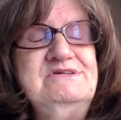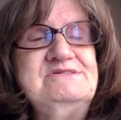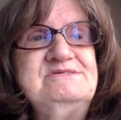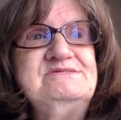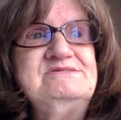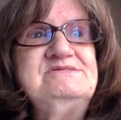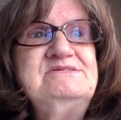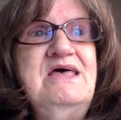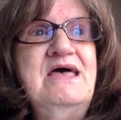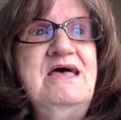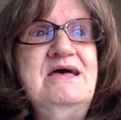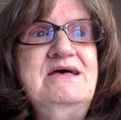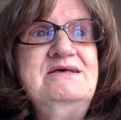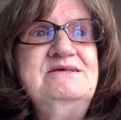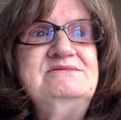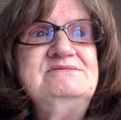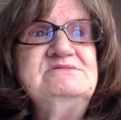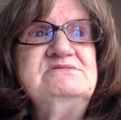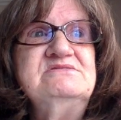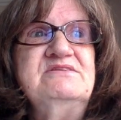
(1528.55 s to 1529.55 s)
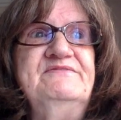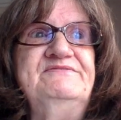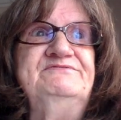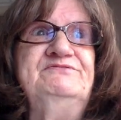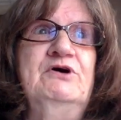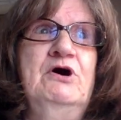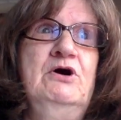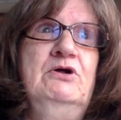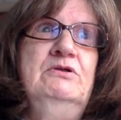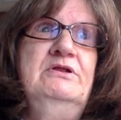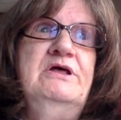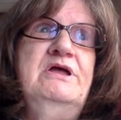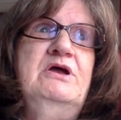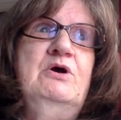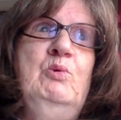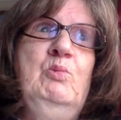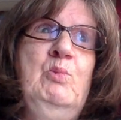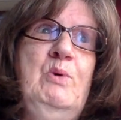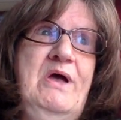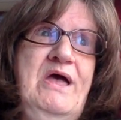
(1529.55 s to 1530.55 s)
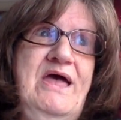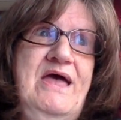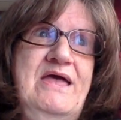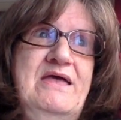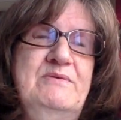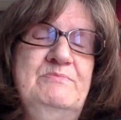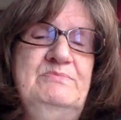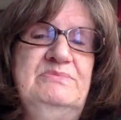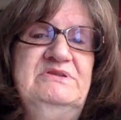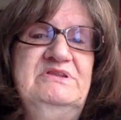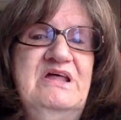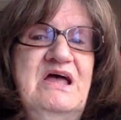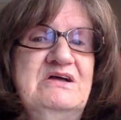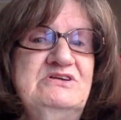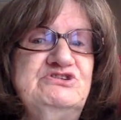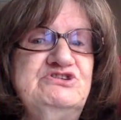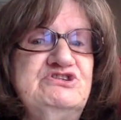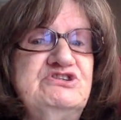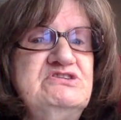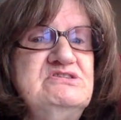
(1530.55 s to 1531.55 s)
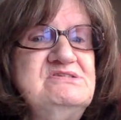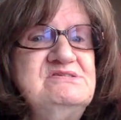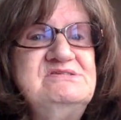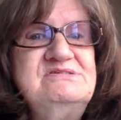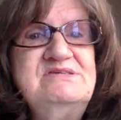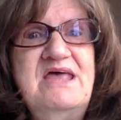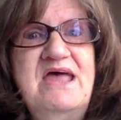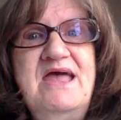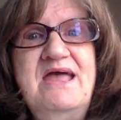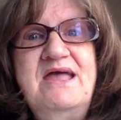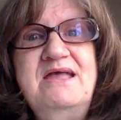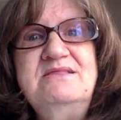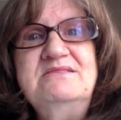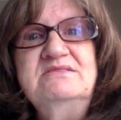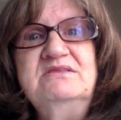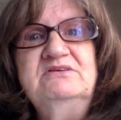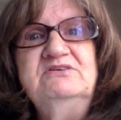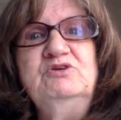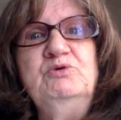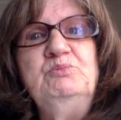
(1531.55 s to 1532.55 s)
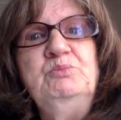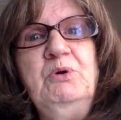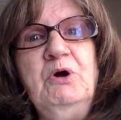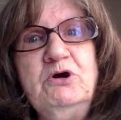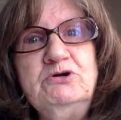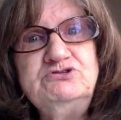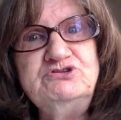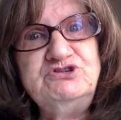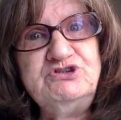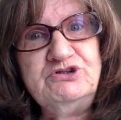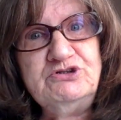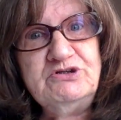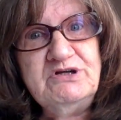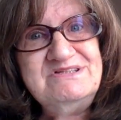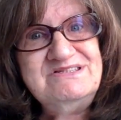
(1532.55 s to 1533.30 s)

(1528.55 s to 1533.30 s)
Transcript: It says the falling away, but that should say the departure.